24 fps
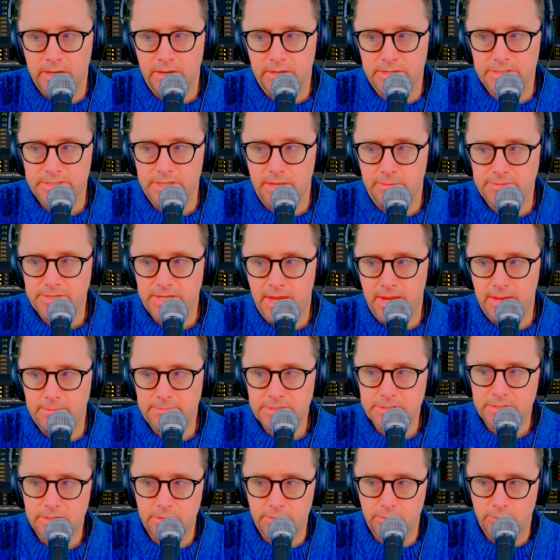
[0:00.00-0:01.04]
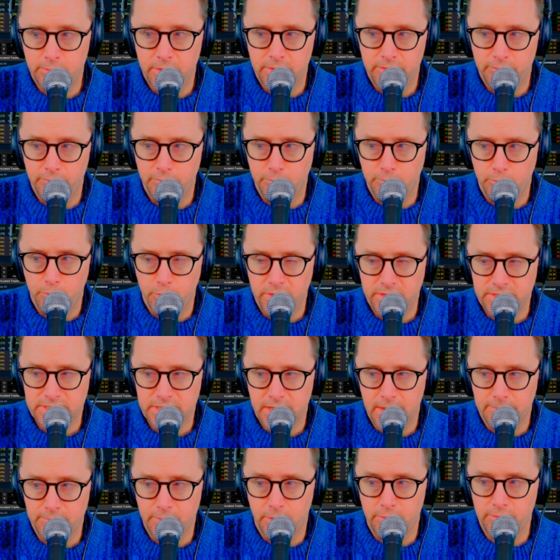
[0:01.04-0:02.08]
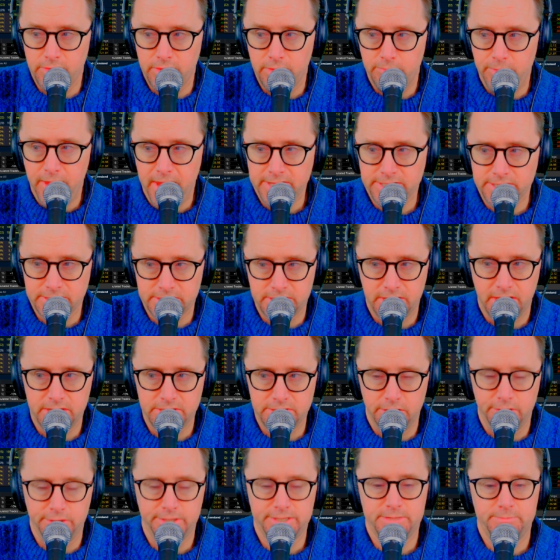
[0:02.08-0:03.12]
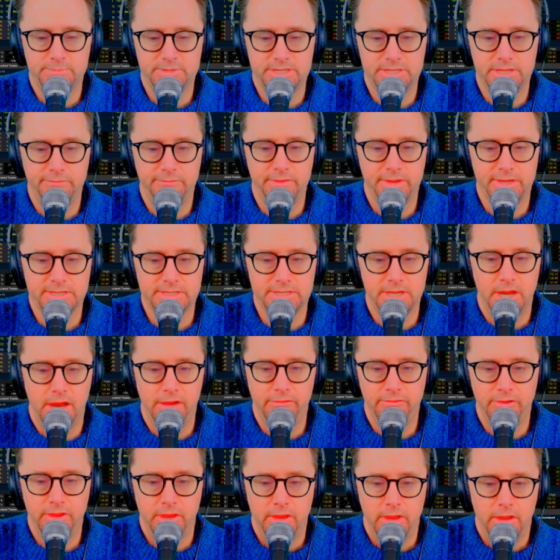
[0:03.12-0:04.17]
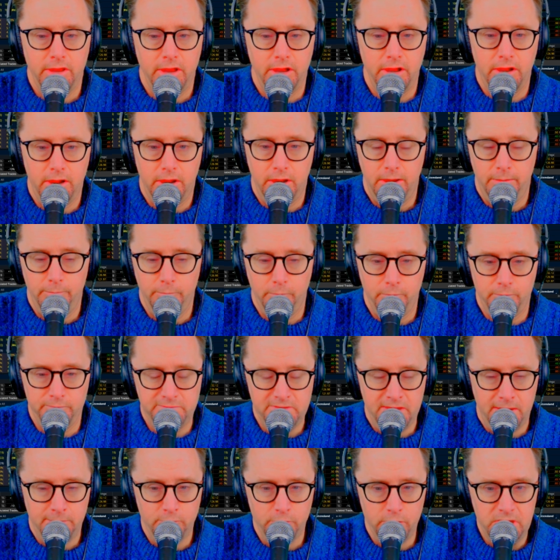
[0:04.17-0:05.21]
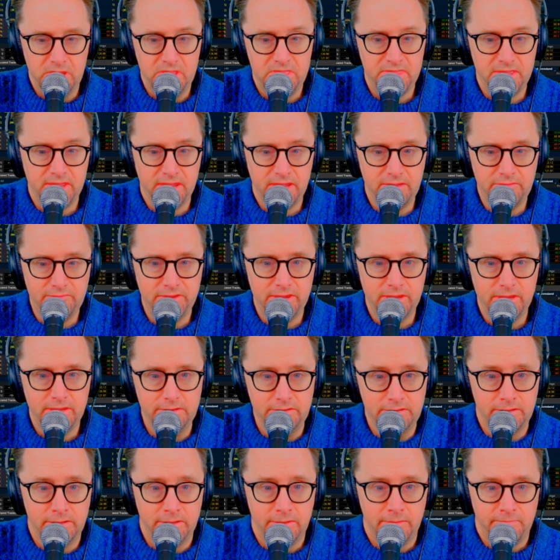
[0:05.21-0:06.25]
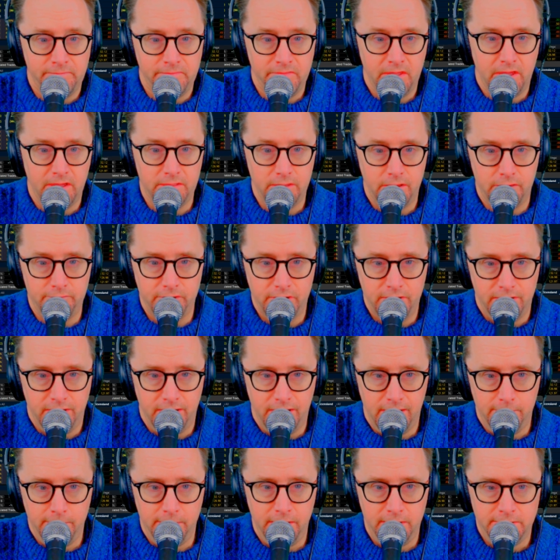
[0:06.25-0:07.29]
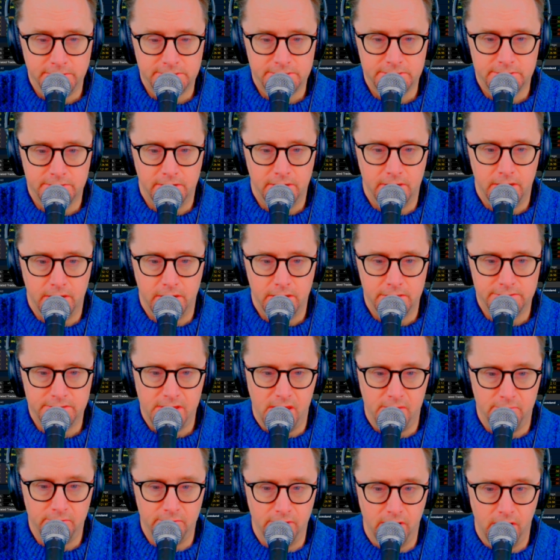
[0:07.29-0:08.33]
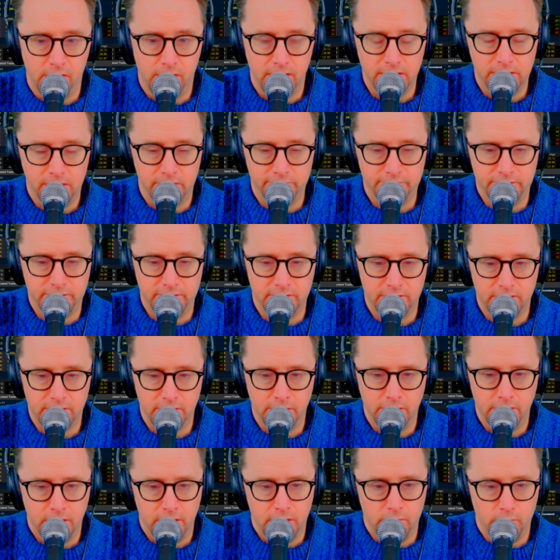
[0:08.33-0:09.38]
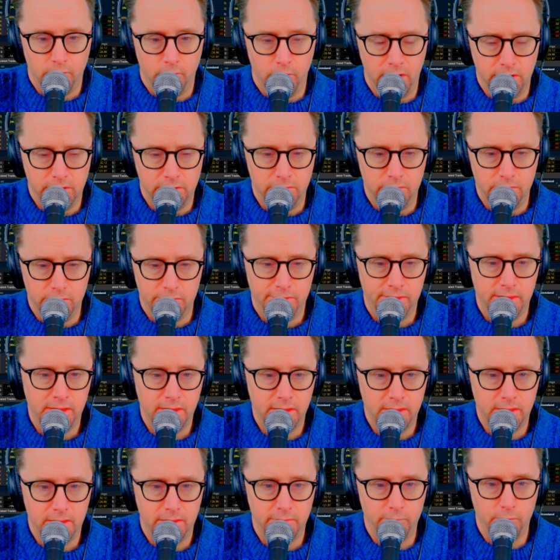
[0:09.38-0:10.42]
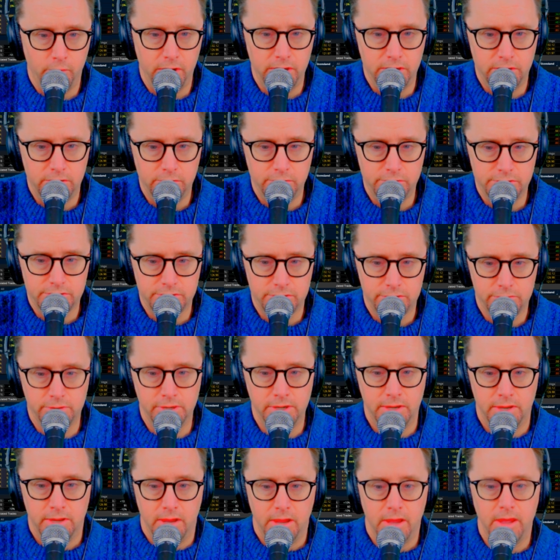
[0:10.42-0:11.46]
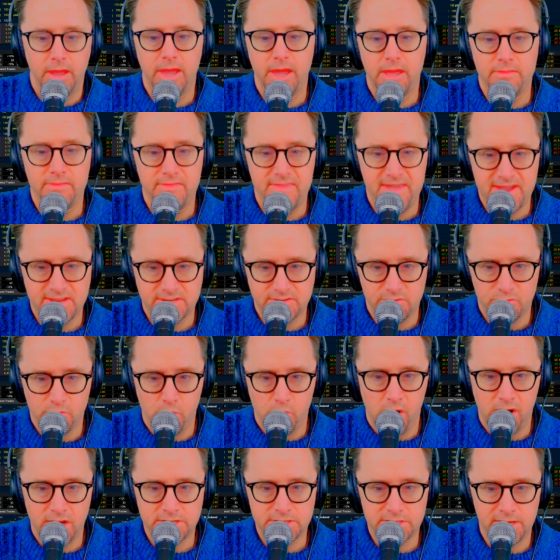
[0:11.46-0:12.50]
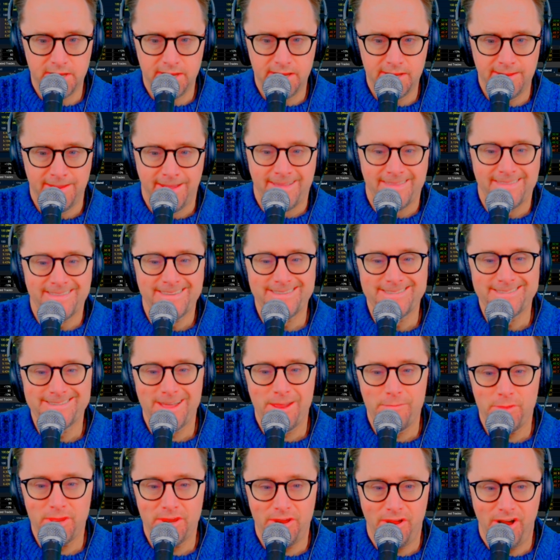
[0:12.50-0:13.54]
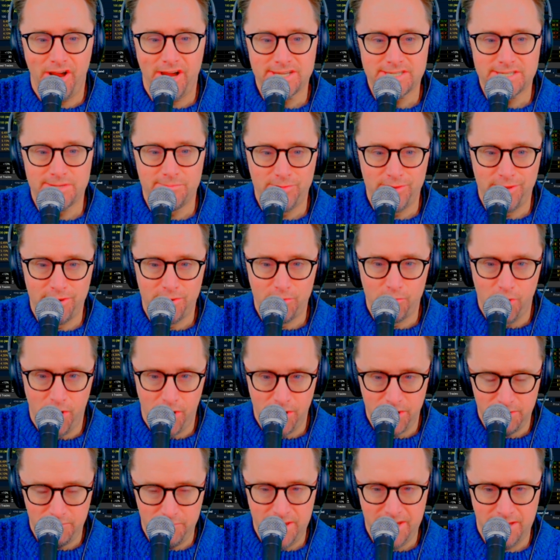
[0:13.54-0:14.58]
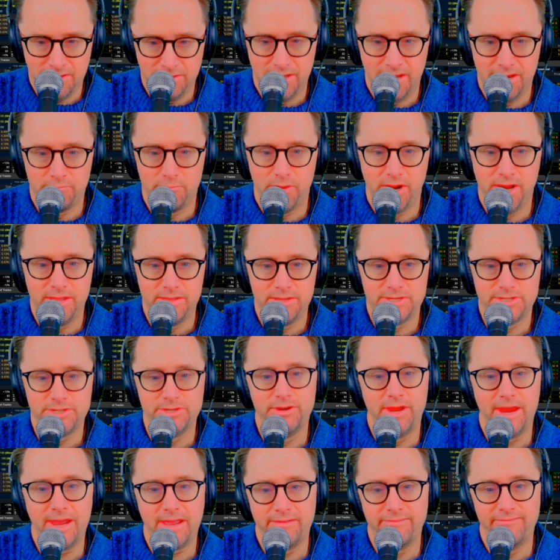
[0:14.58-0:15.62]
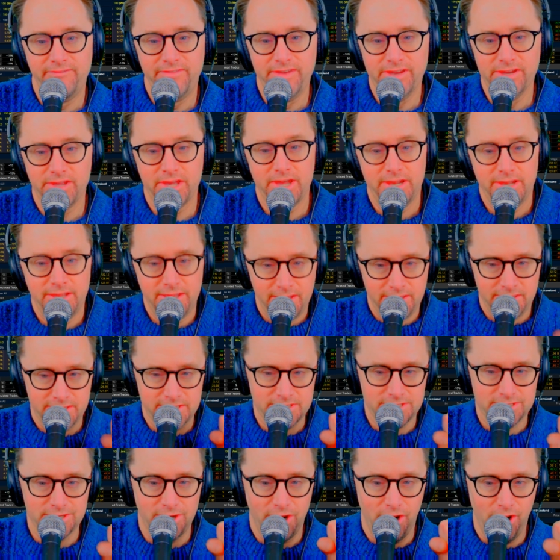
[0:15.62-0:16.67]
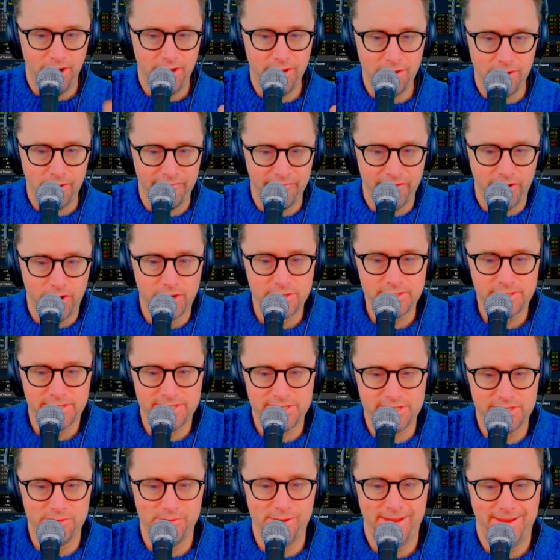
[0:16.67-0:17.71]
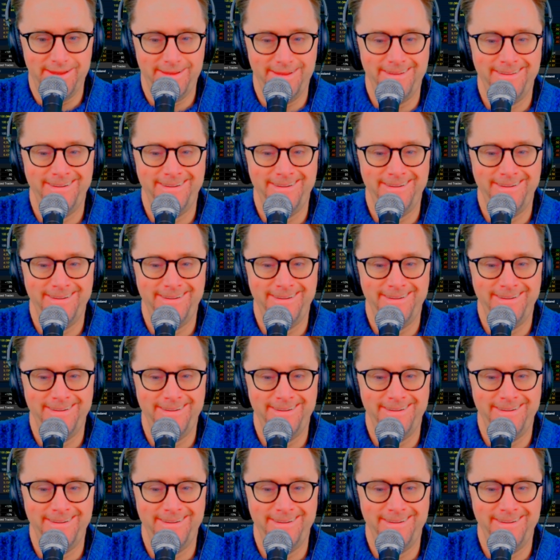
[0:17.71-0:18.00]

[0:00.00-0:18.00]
Sometimes we skip over the basics and get to all the specific stuff. Tell me what you think of it. I love your comments down below. I'd love to hear what you think and what you do. And thanks for watching. This is going to be an awesome year. We're all going to make a lot of money this year. I can feel it. This is our year, folks. Let's do it.